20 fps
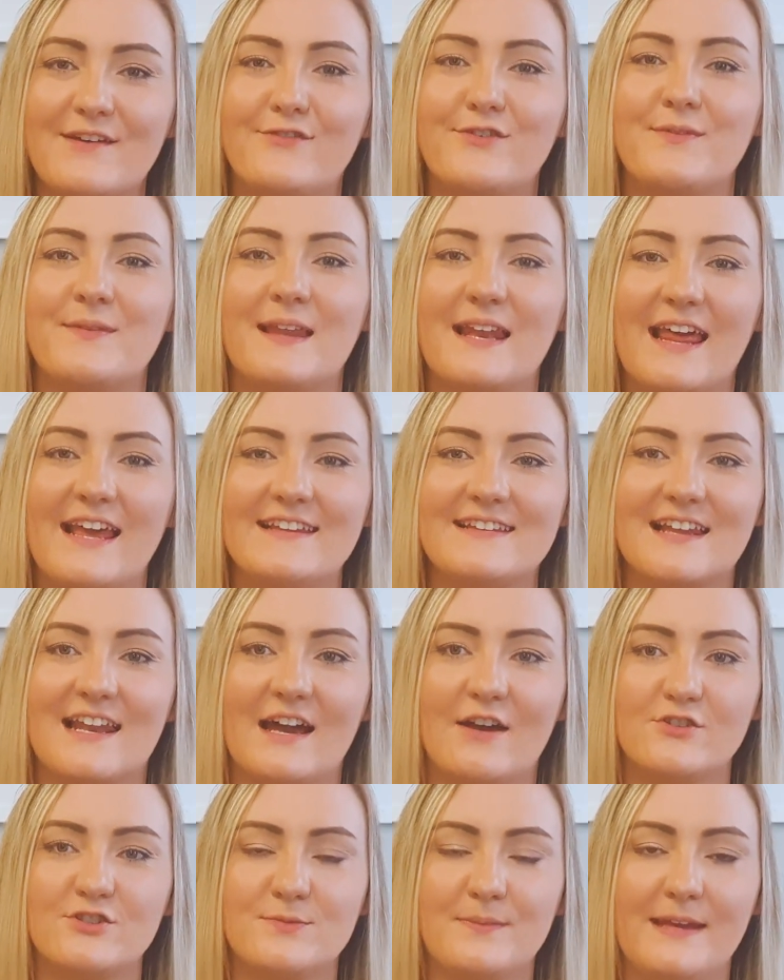from the Laser
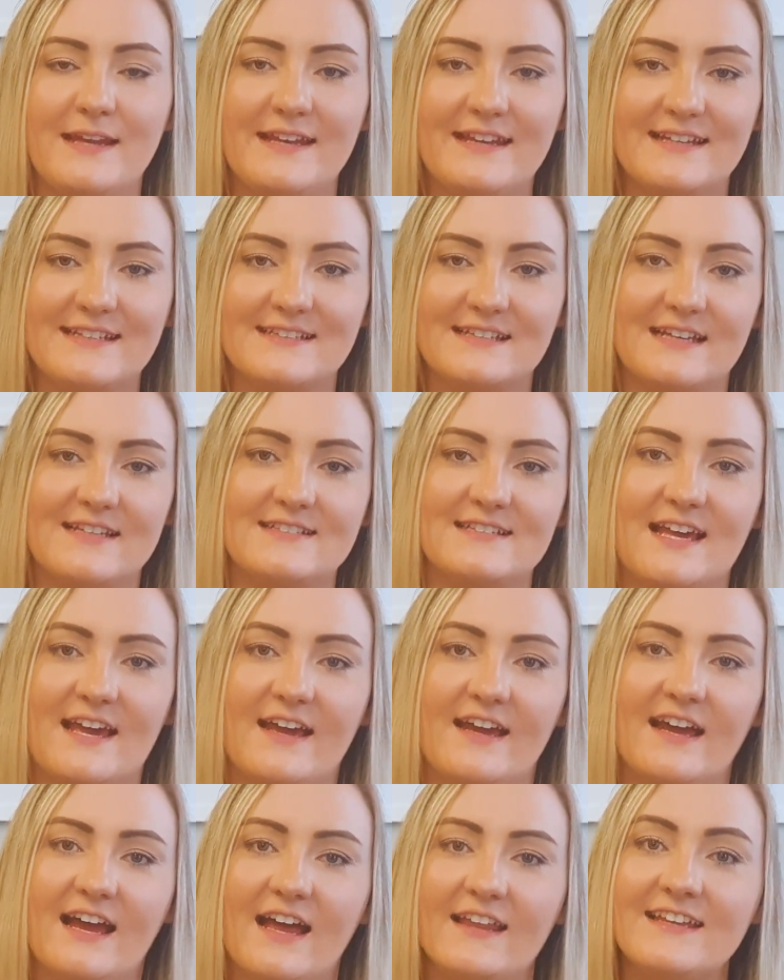Lounge Media City,
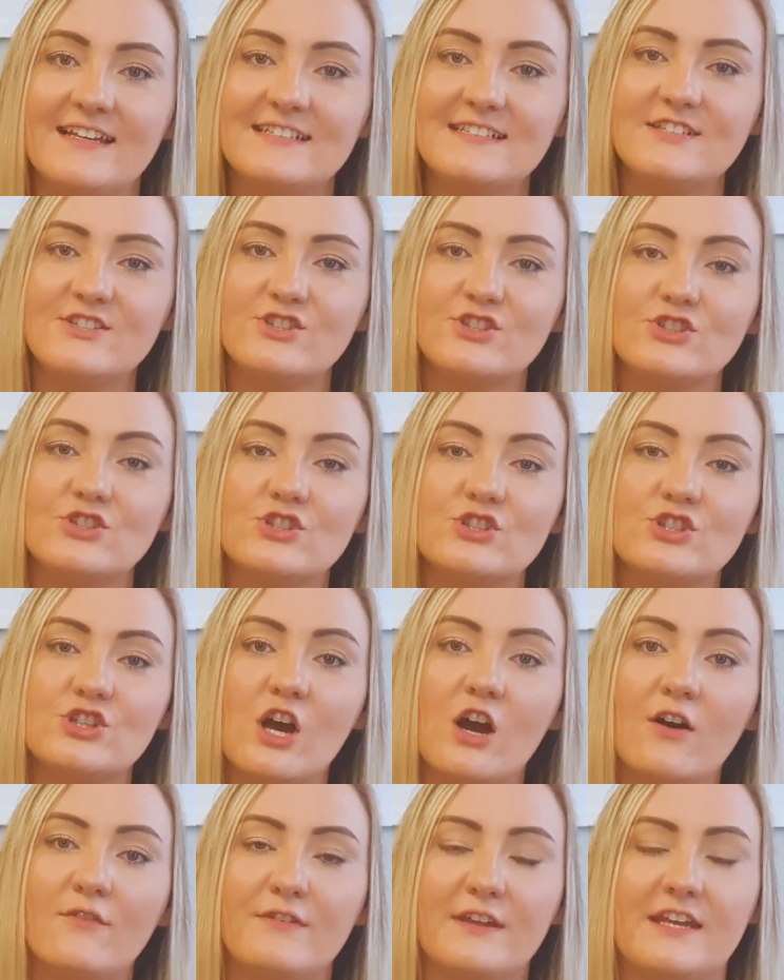and this is just a
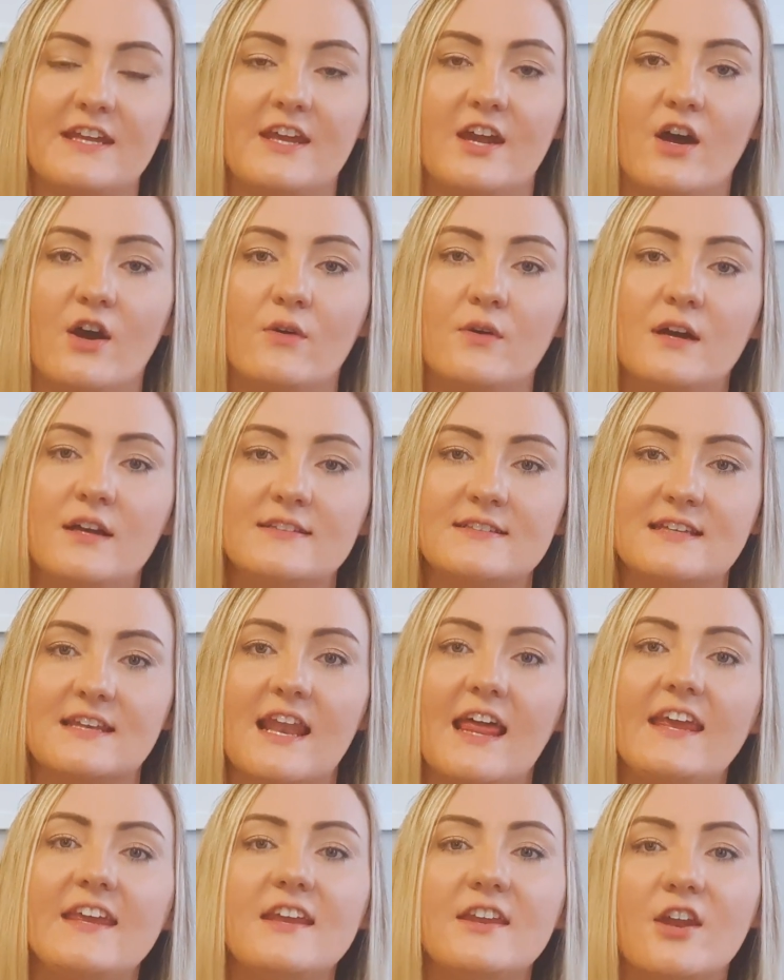short video to
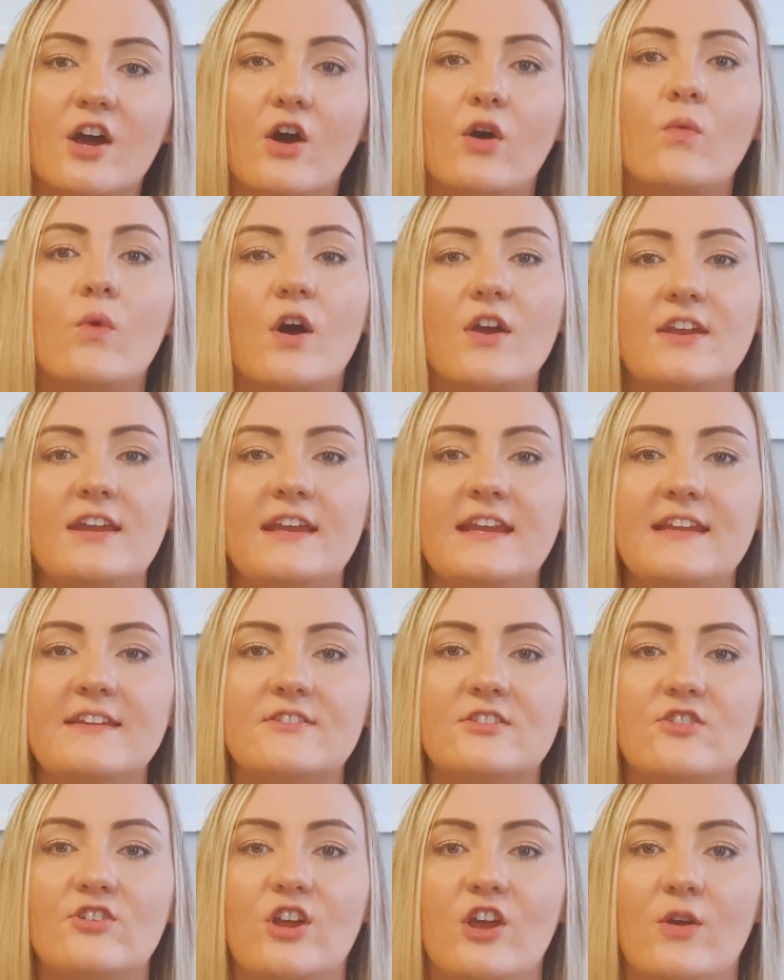let you know what you need
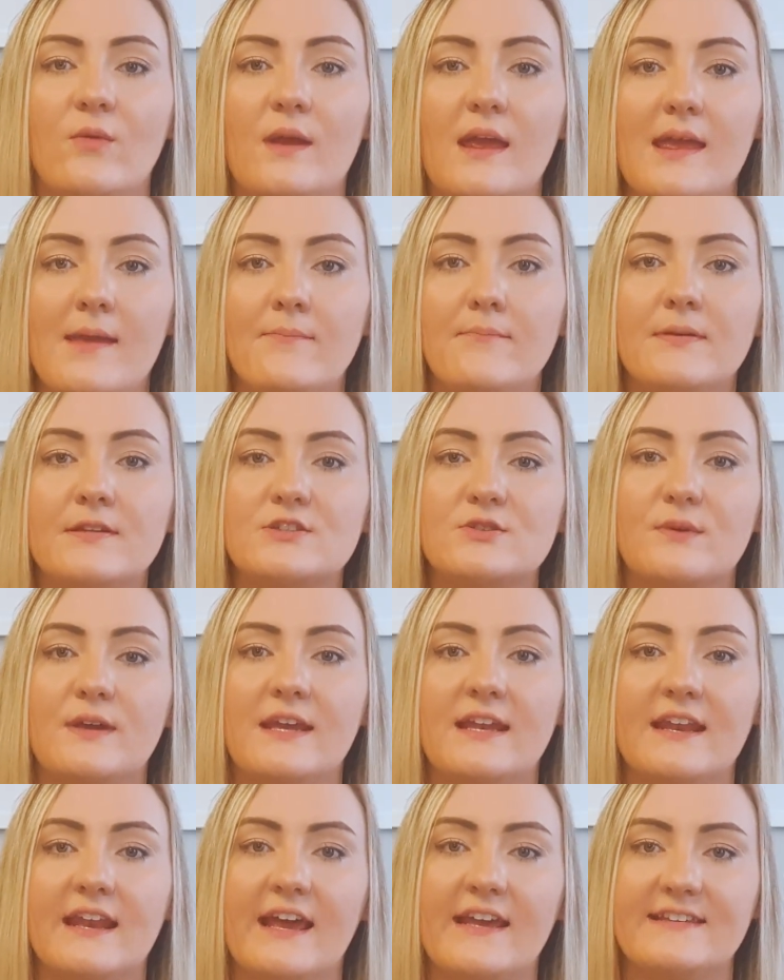to do in
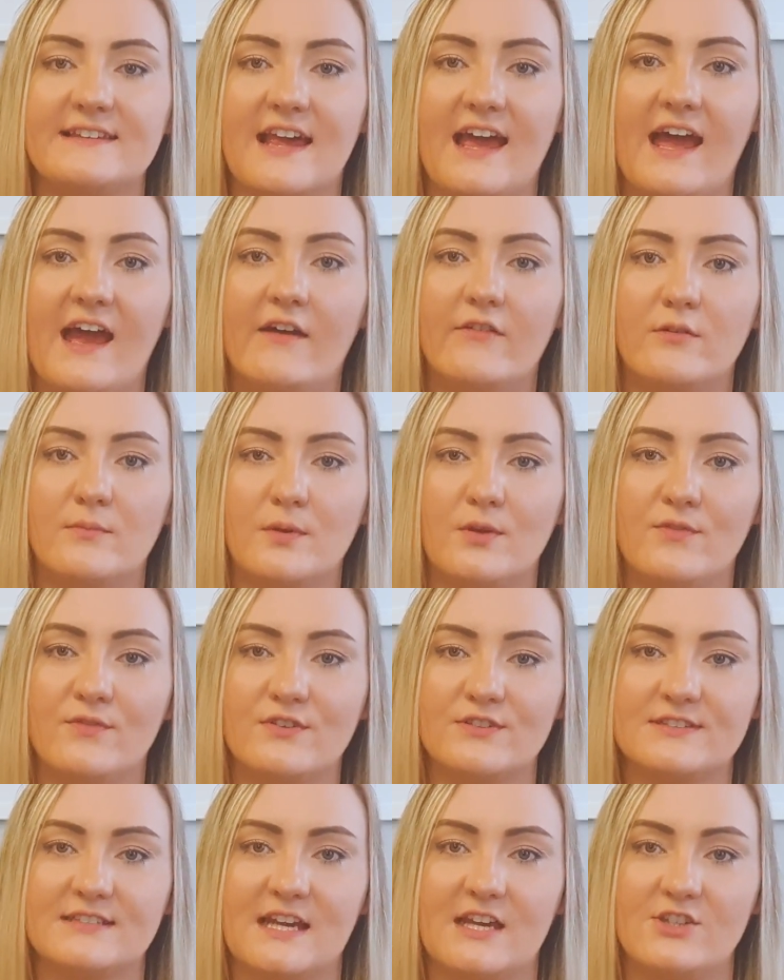between laser hair
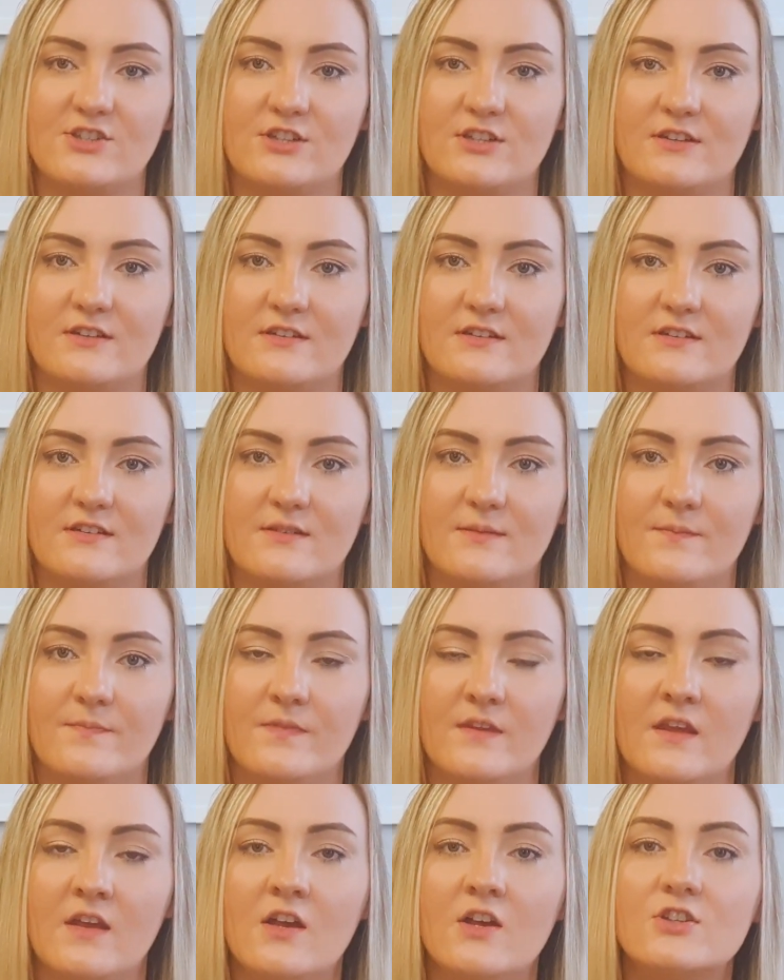removal sessions.
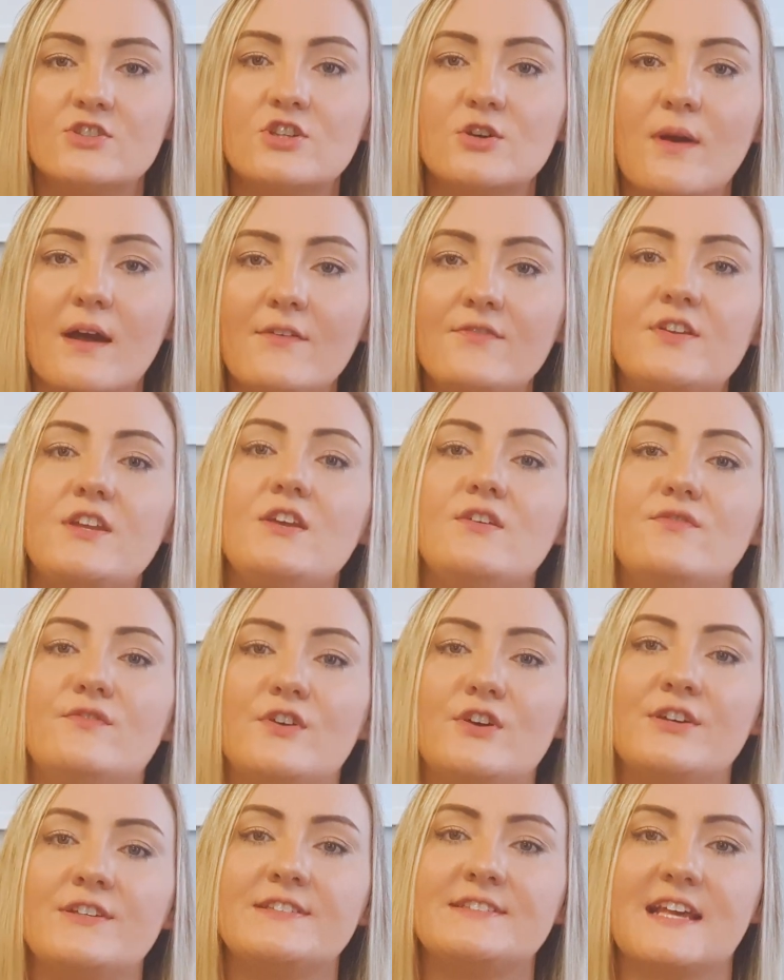So after your
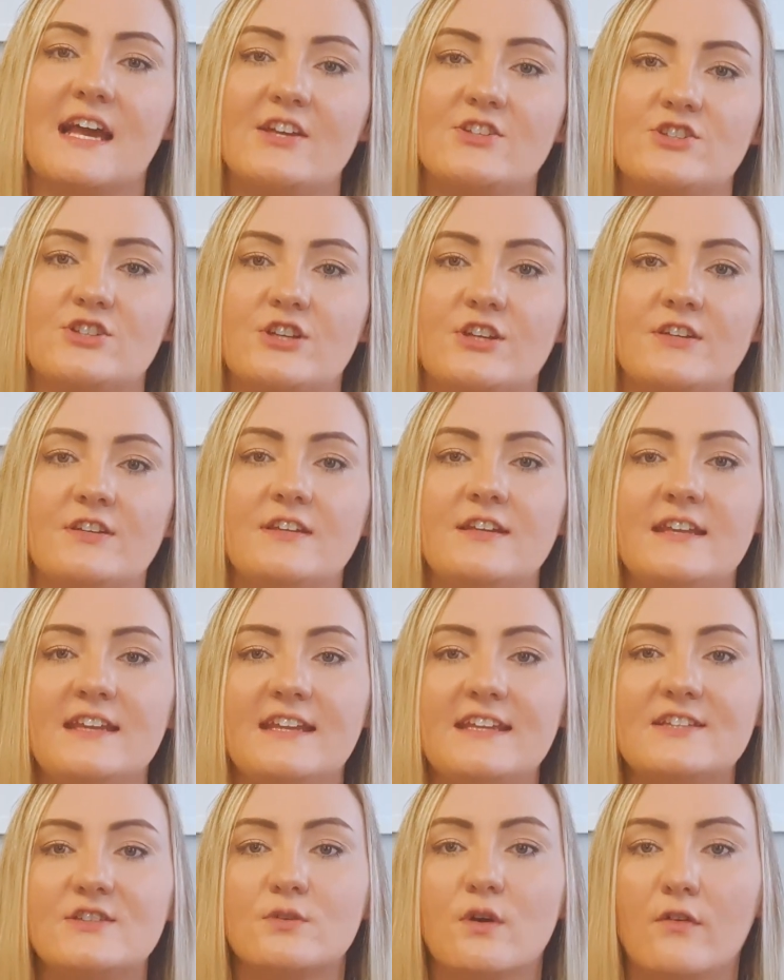first session, you
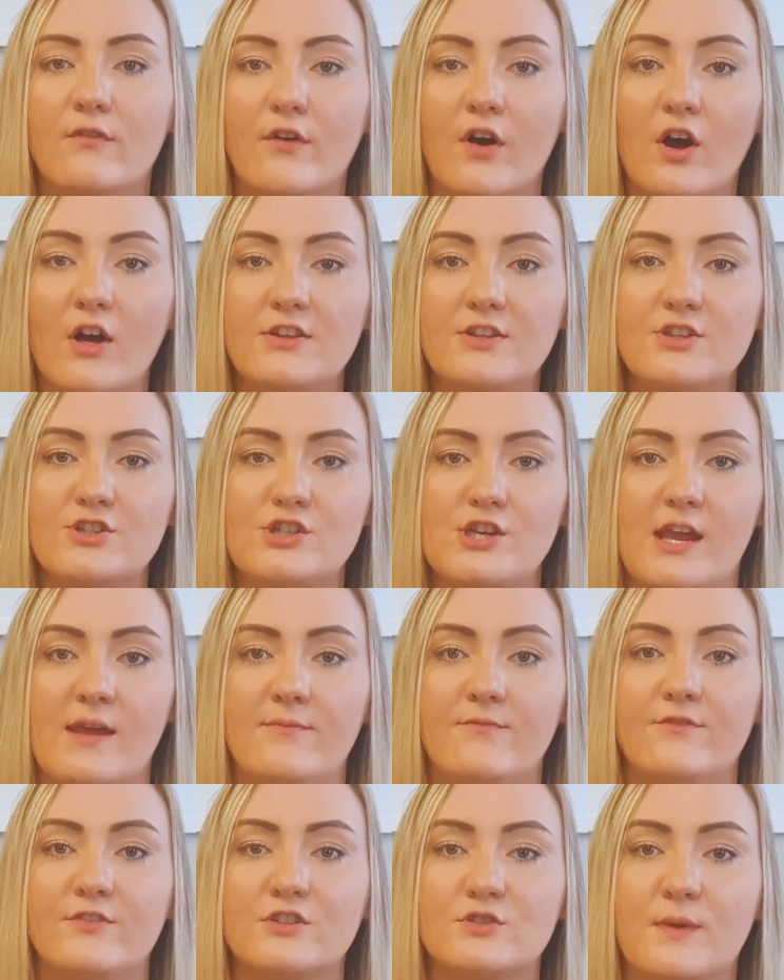need to avoid the
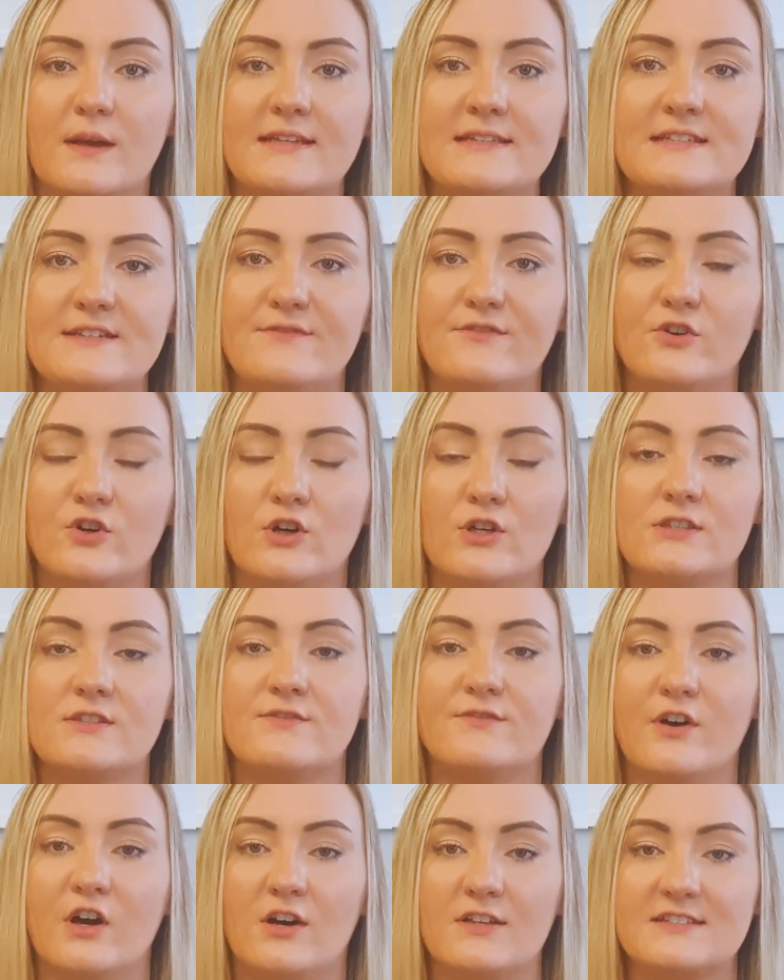gym for 24 to
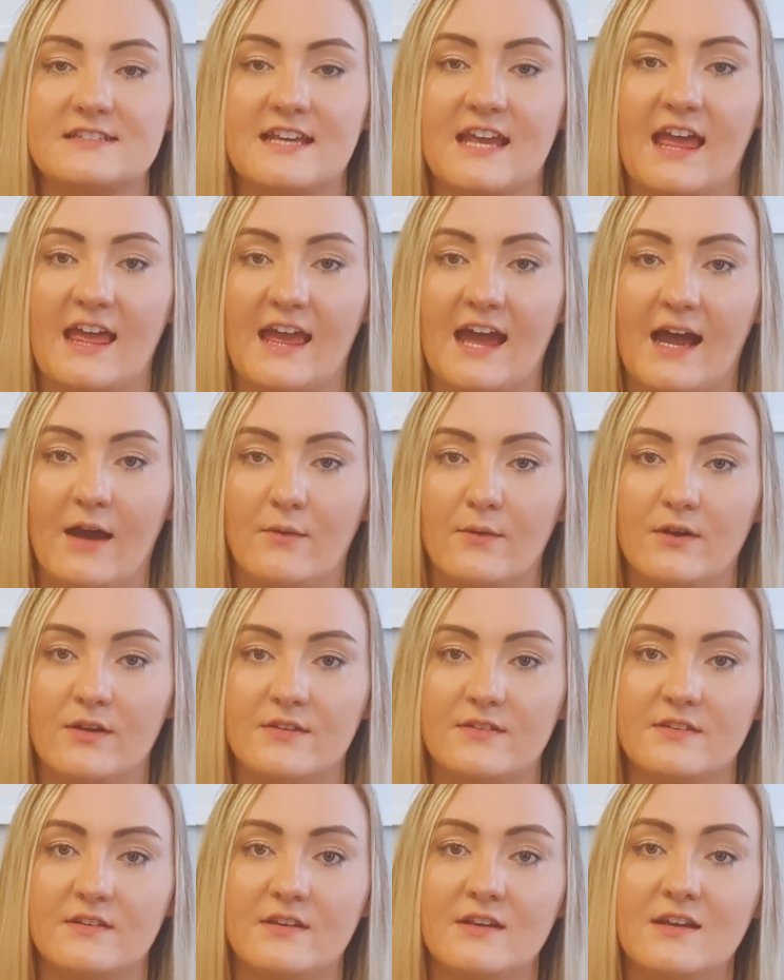48 hours.